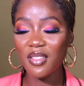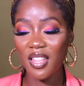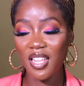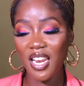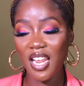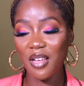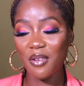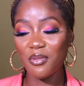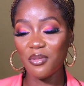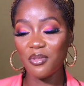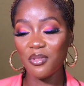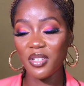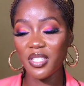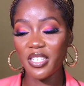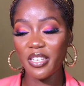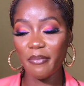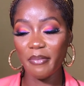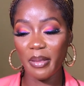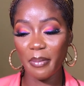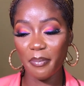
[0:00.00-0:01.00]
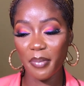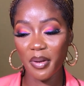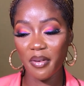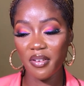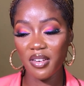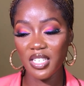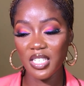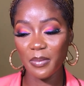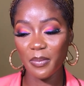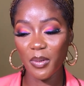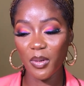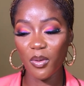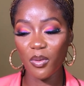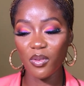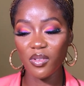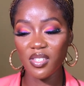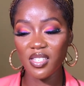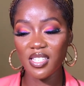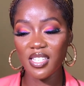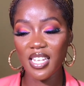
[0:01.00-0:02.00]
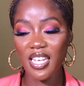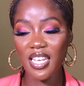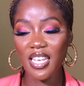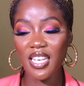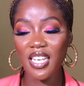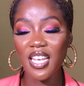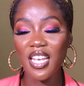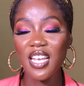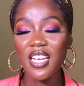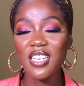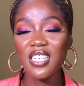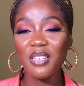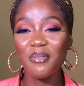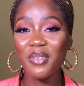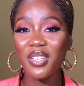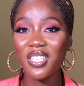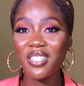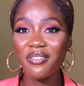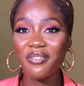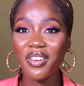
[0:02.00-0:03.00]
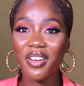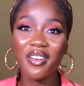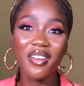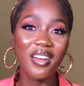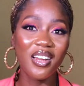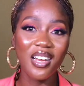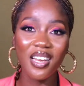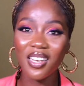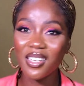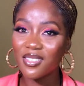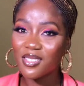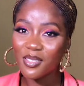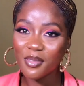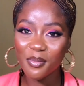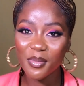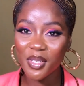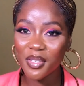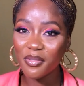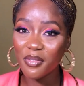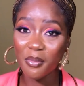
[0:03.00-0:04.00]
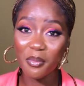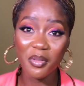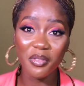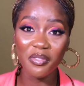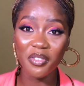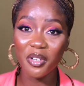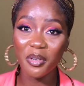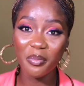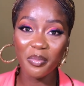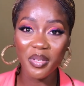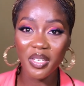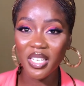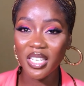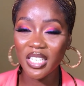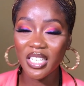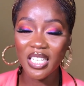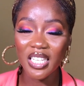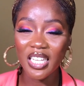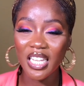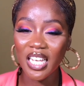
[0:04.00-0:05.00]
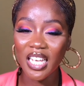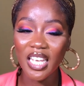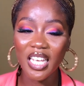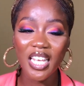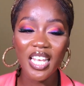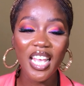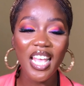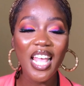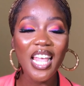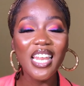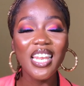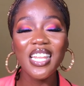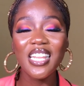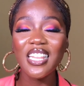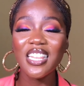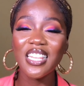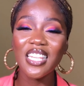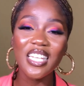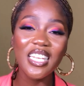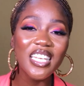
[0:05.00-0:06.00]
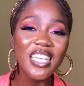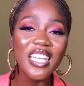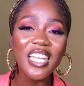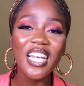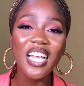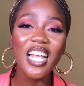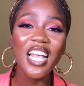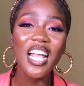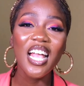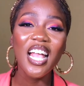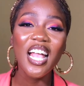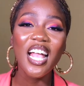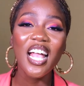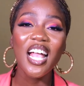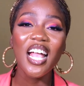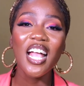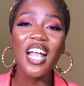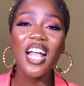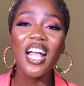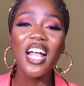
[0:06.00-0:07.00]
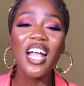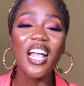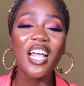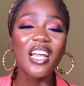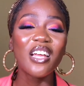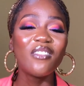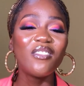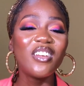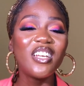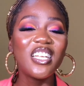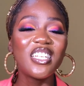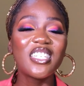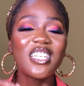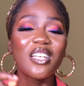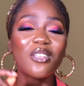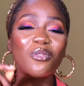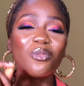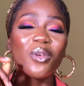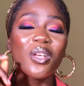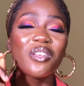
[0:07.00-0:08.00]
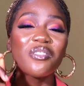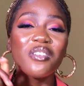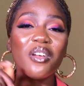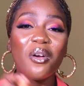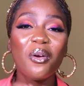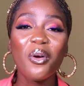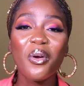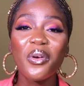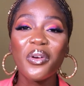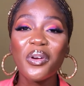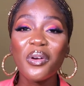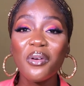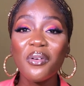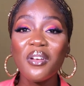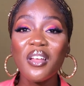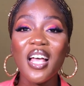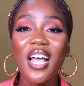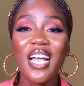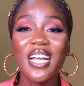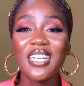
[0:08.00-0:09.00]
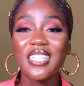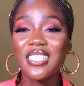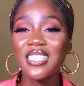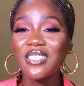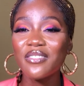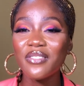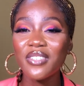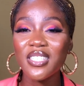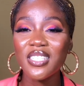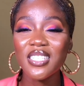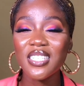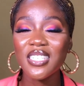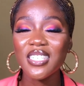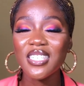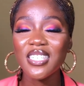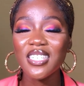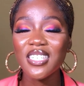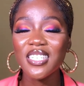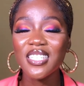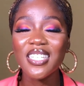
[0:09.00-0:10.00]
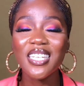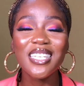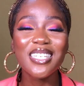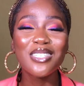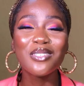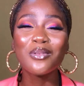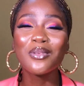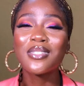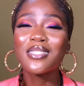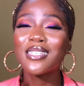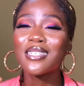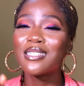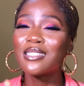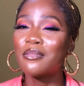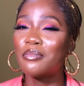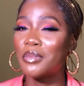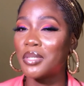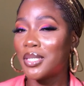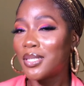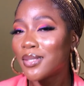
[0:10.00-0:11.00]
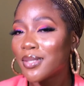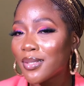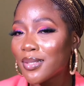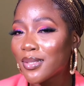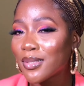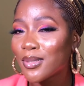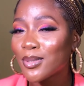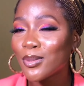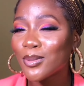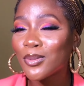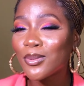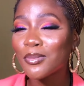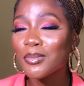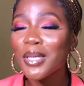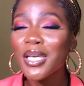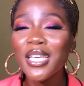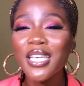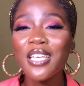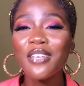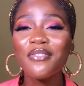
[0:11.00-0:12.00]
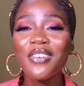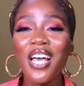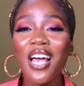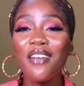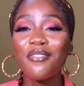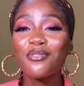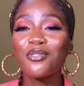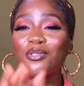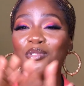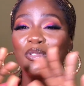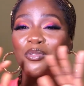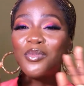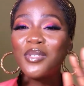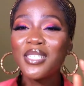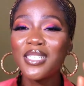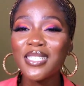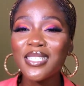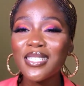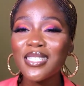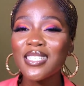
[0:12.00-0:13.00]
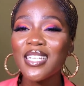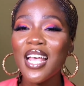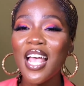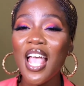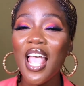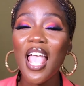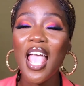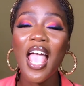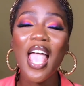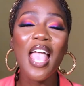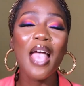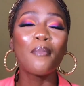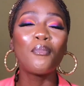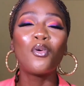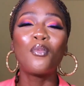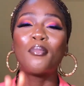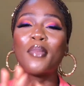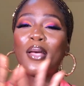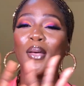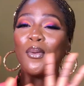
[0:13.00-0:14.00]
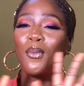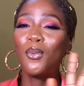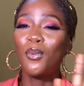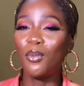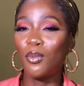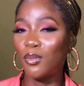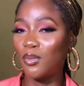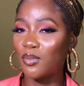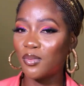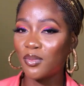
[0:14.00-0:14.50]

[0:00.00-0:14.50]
that I could not tell my parents because like they made it very clear to me from the very beginning, like anything related to extracurricular activity, they did not send me. So if I have to do it, I am on my own.